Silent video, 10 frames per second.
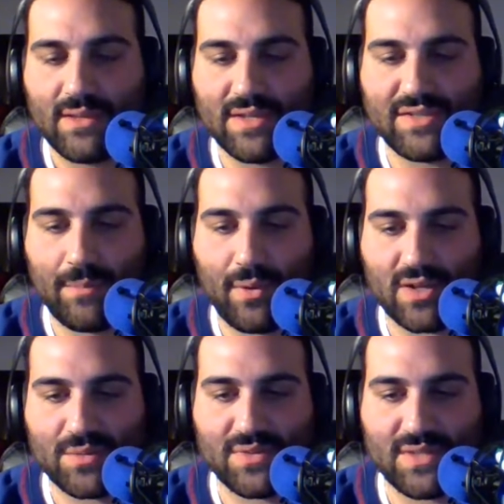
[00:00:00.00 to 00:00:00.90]
Disney
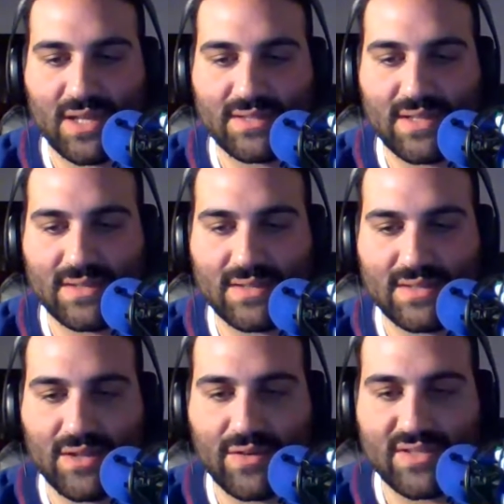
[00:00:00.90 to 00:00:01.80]
Parks Presents is a
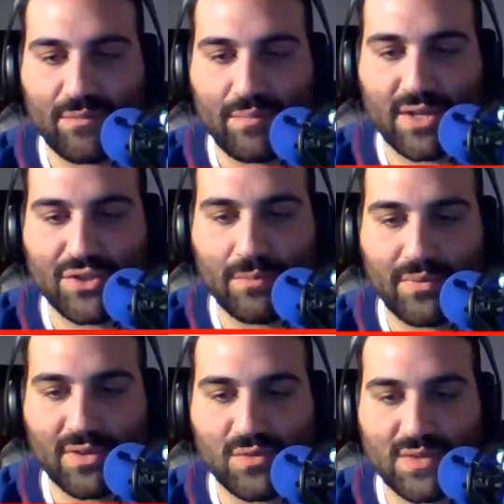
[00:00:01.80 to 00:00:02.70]
series of picture
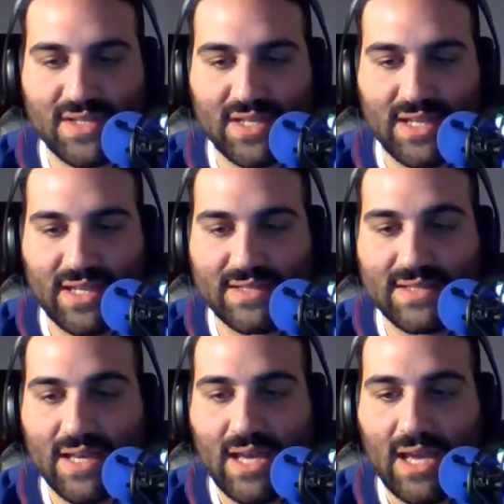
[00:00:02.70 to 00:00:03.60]
books with CDs